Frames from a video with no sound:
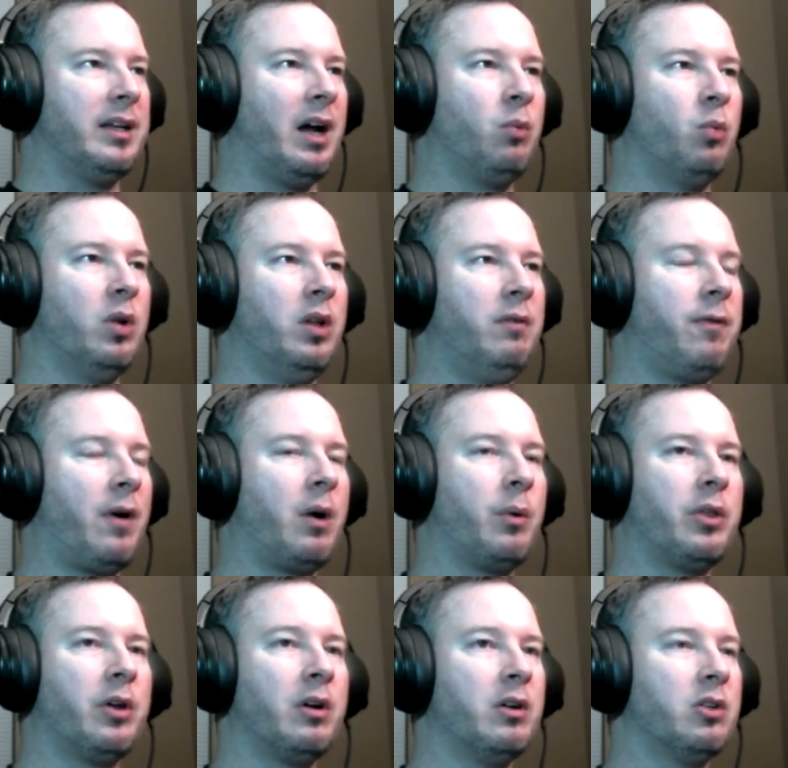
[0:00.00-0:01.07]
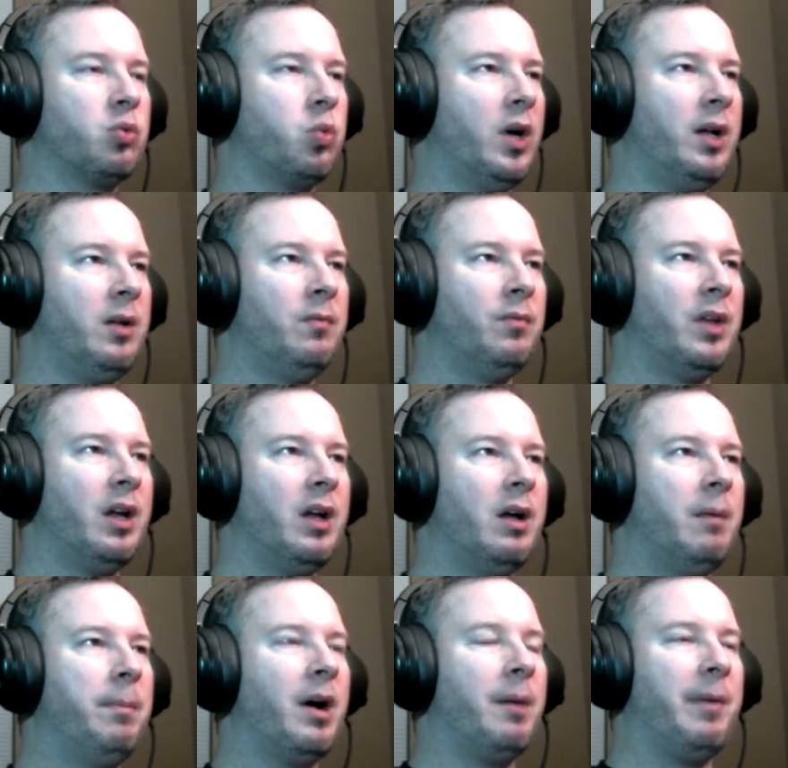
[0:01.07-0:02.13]
Got really far with her as well.
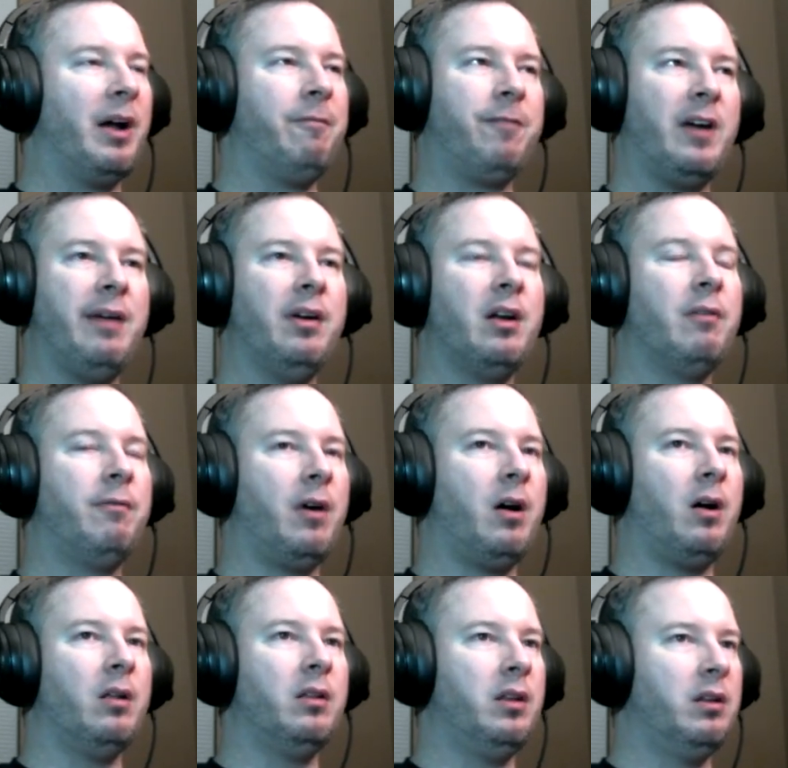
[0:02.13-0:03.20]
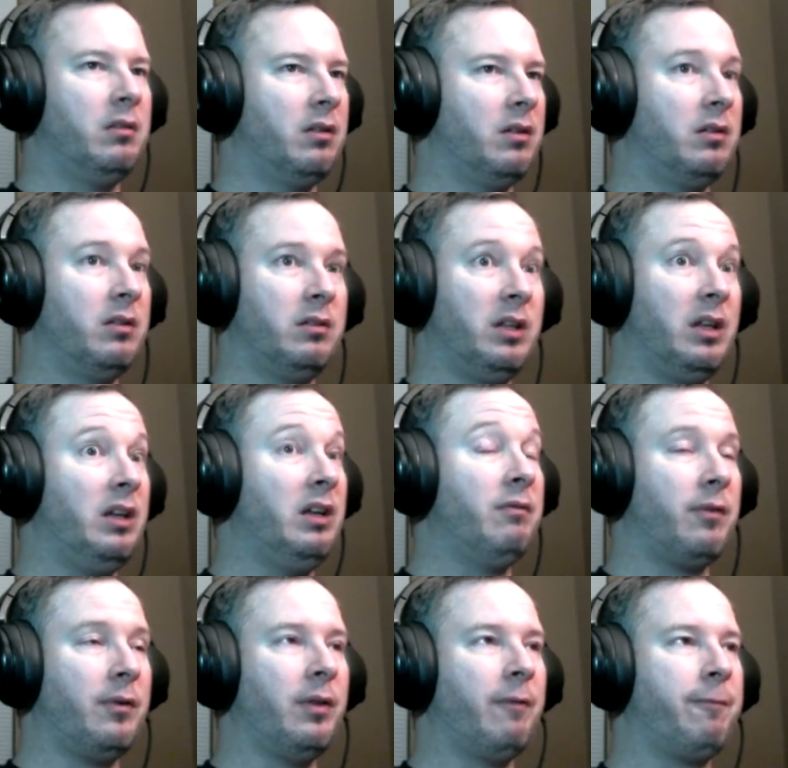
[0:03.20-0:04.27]
But my favorite of all,
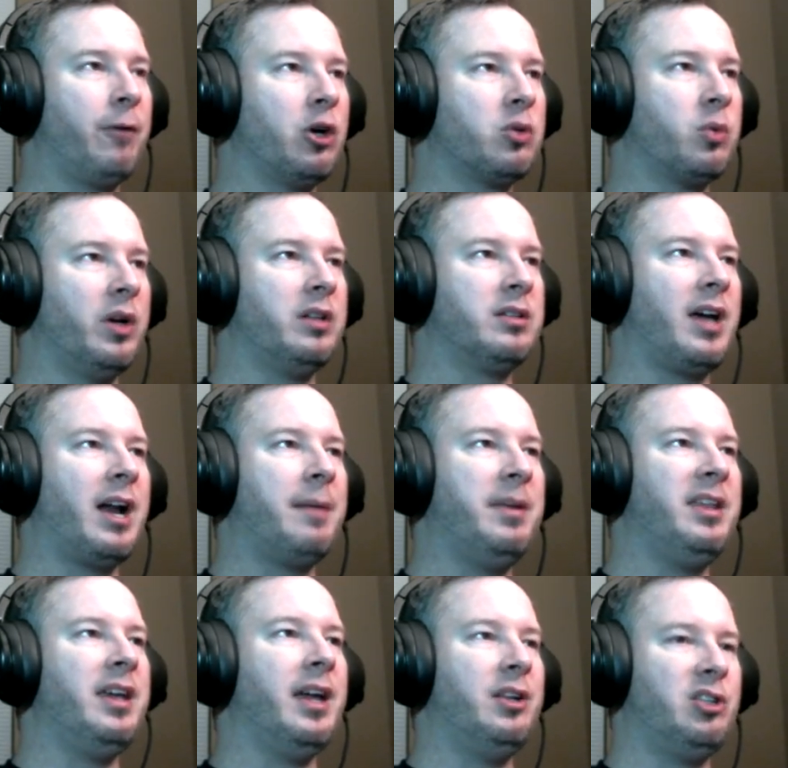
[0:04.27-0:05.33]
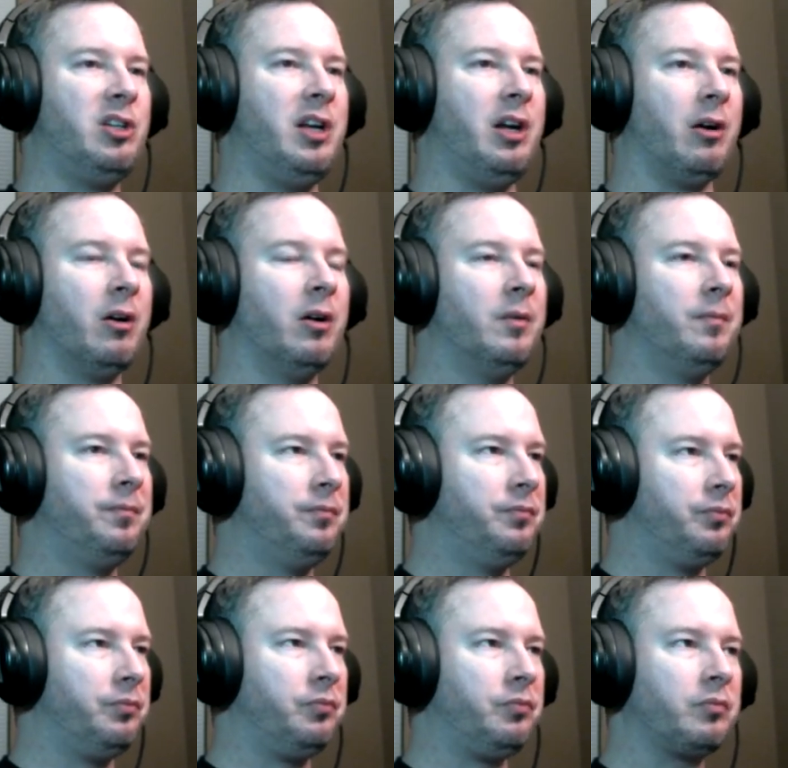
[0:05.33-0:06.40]
even from the first one, has got to be the Engineer.
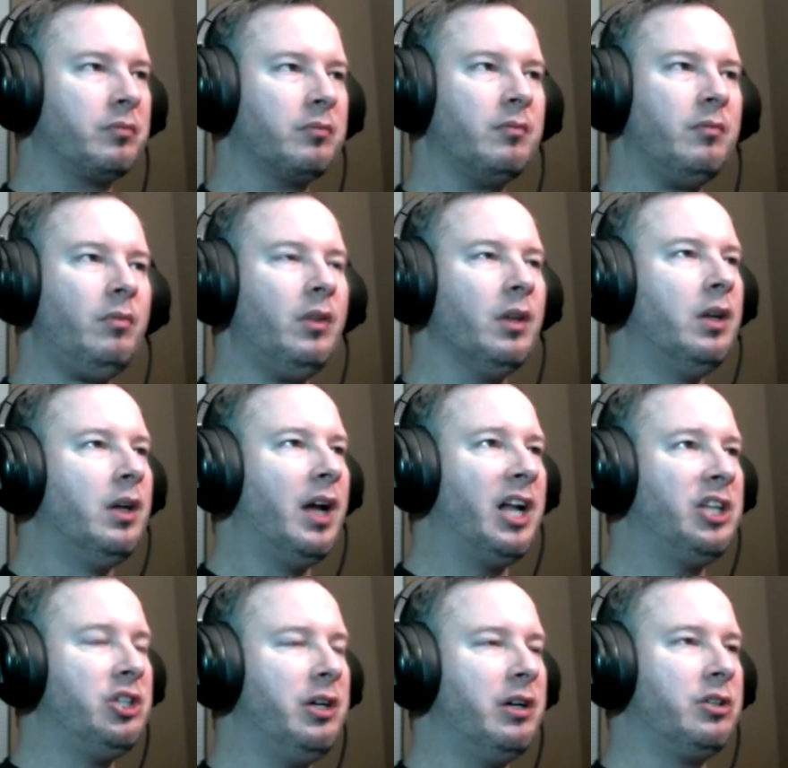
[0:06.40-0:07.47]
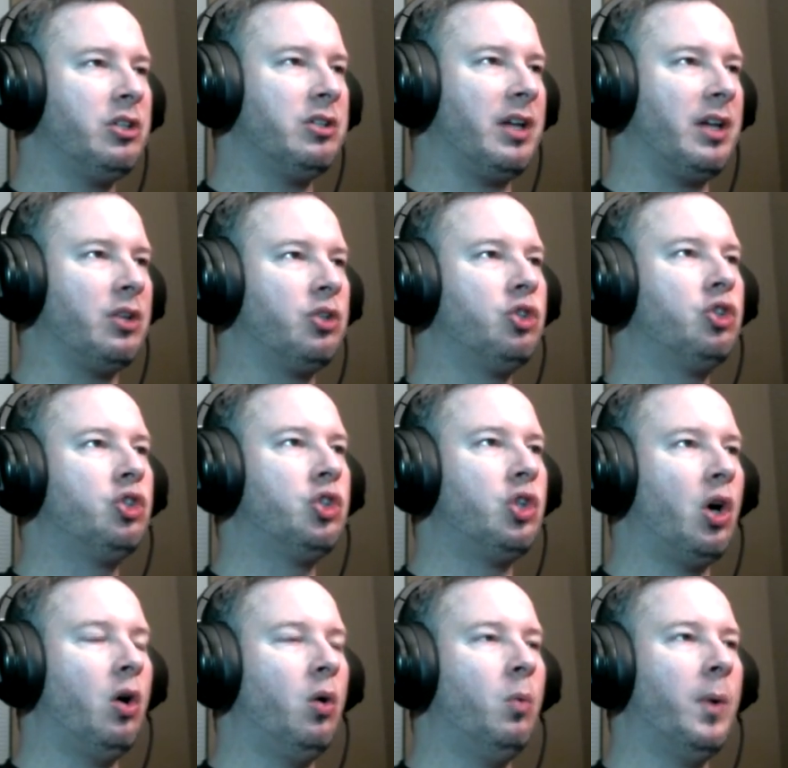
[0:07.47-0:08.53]
Engineer just has
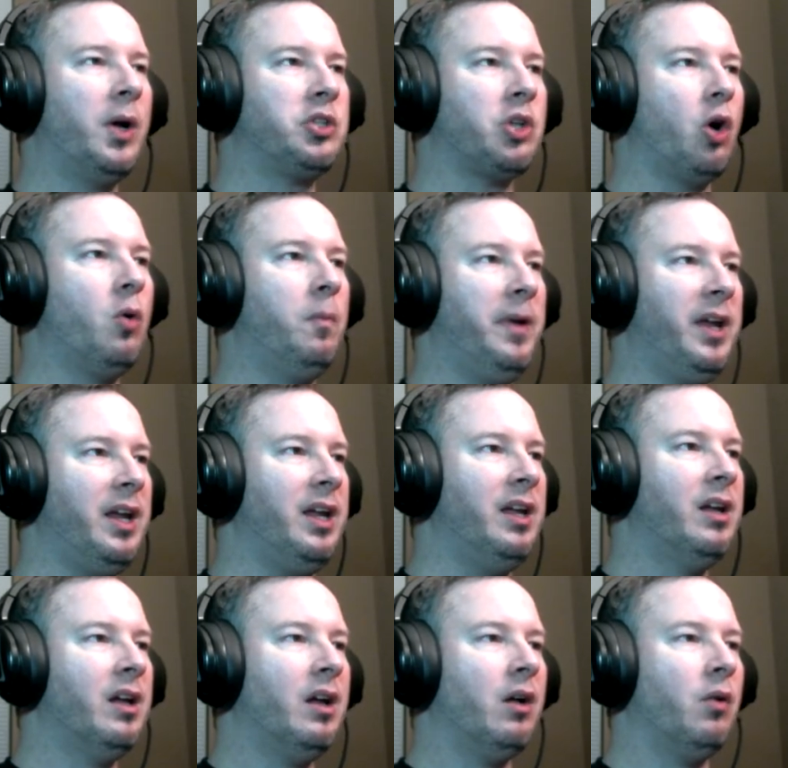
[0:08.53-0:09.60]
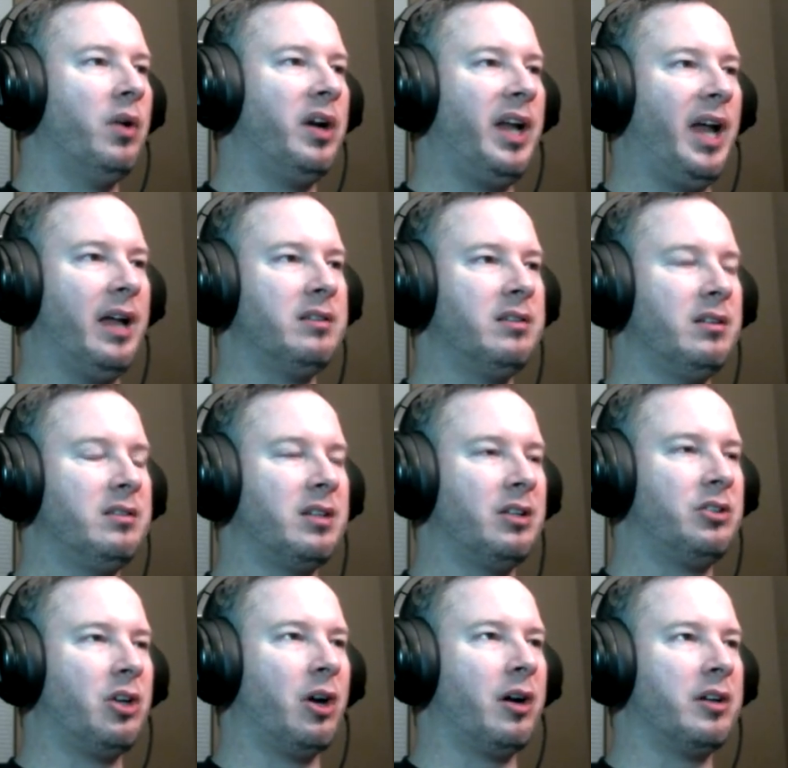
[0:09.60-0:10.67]
so much OP when he has his
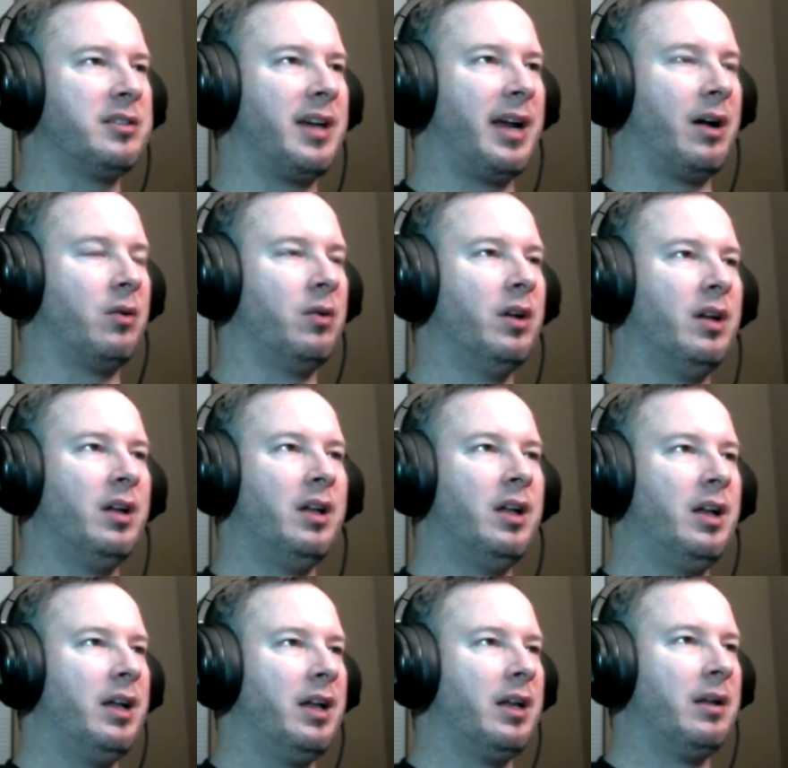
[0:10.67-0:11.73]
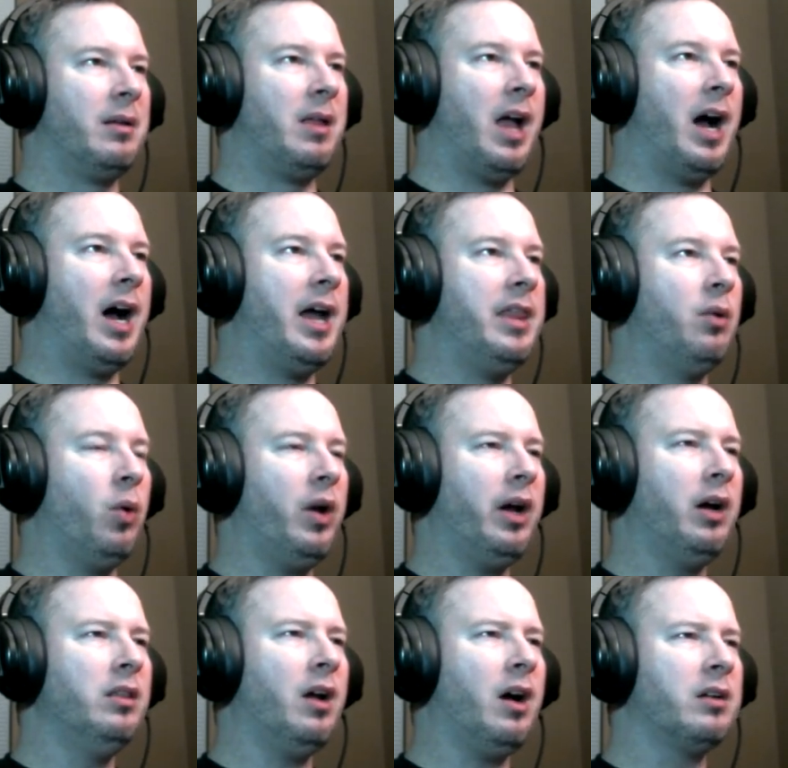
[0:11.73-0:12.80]
turrets down. And the one
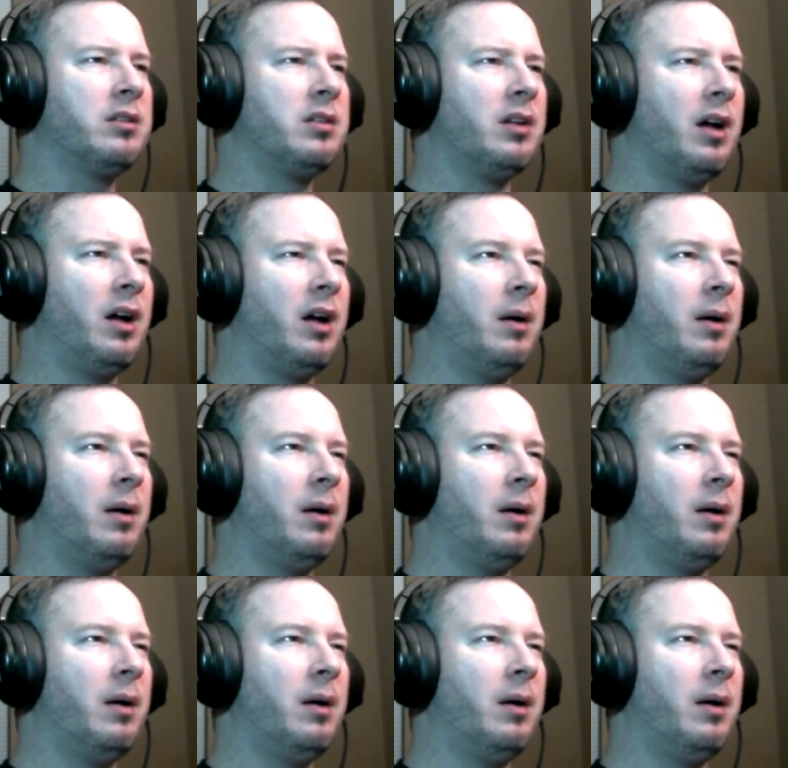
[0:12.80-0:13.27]
I unlocked...